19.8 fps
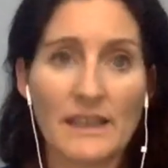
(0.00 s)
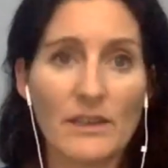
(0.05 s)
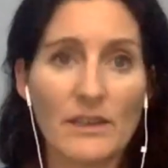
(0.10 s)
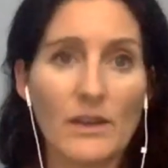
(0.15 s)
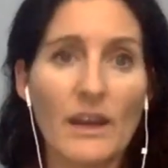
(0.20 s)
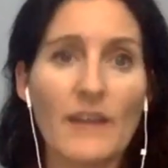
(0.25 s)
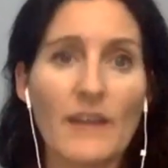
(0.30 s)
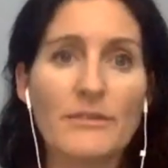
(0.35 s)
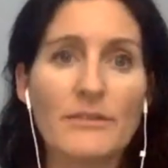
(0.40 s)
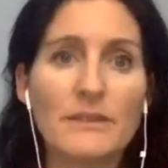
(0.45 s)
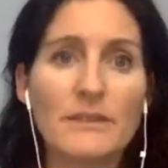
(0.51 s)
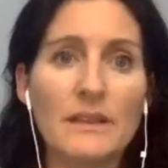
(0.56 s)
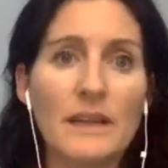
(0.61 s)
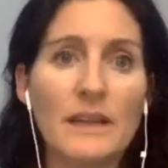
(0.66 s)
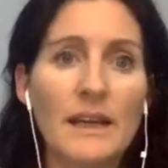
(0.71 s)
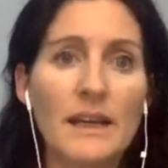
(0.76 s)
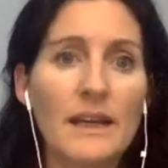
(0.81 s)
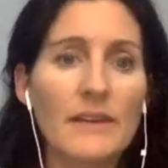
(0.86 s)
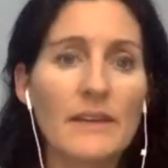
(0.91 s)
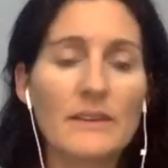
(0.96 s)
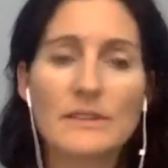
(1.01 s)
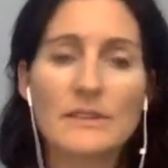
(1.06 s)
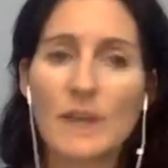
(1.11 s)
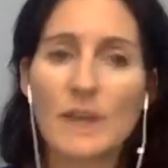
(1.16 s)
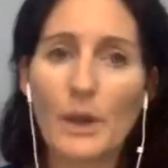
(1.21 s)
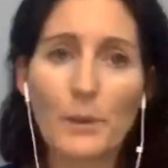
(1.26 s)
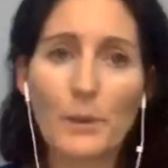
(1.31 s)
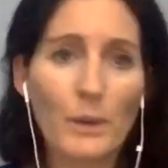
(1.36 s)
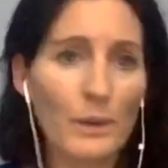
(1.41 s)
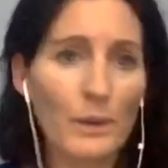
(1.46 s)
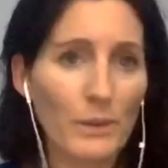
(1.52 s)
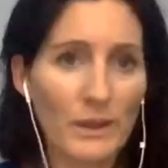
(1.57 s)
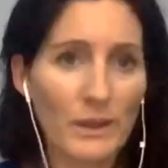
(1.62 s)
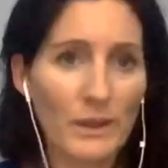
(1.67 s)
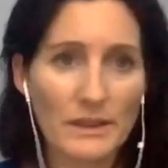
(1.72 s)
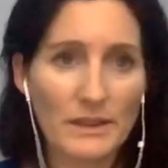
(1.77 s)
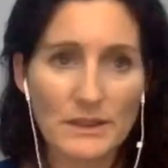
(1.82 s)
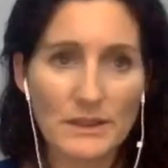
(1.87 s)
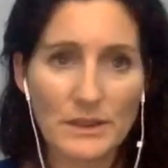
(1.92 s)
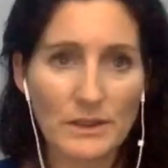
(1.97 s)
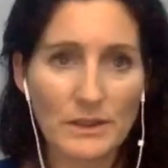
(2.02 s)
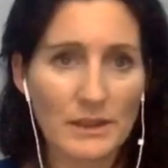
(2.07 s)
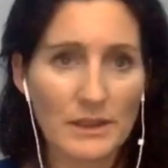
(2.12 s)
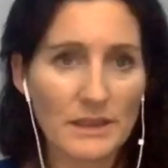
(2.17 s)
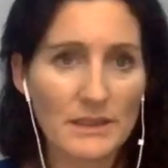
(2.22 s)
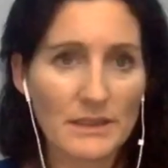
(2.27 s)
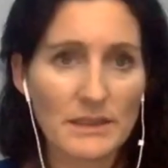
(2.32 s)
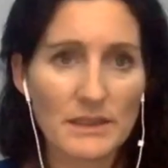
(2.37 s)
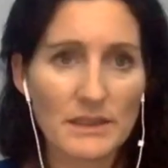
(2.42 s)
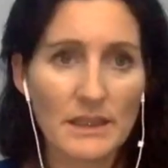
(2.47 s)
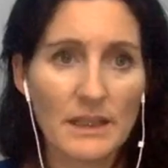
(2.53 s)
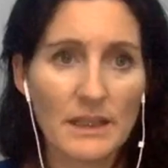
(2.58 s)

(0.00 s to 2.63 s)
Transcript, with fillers: you have to there's not one way to do this